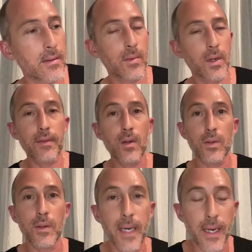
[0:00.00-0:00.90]
what I've
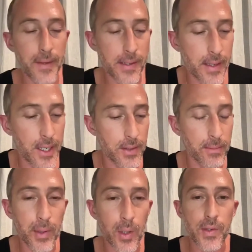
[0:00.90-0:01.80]
called the
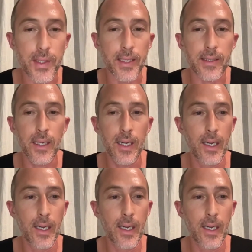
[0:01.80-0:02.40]
manifestation process,